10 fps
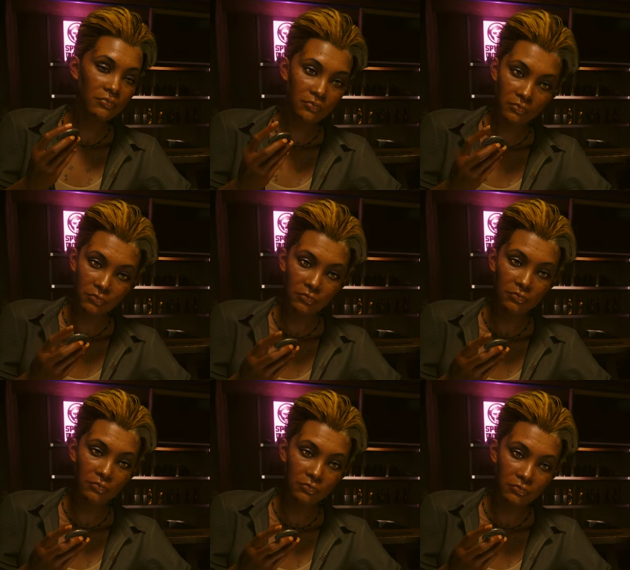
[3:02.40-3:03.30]

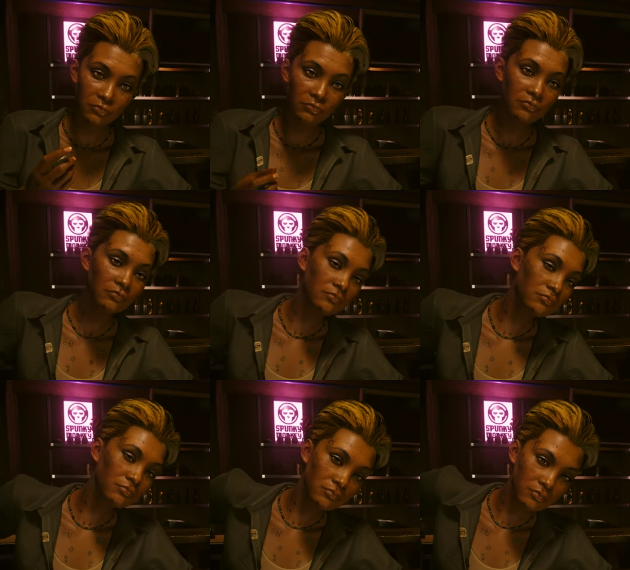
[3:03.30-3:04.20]

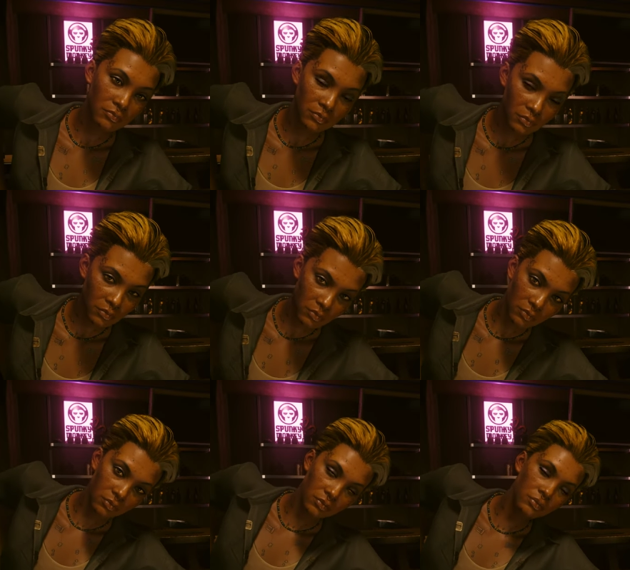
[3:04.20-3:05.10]

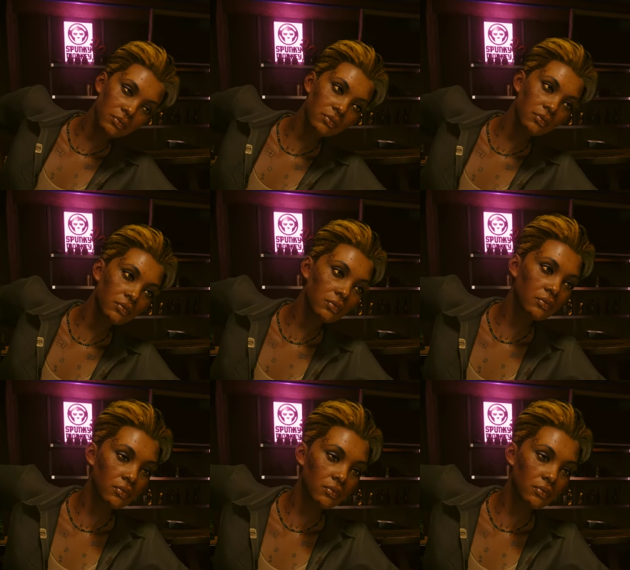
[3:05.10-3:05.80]
(no one is talking)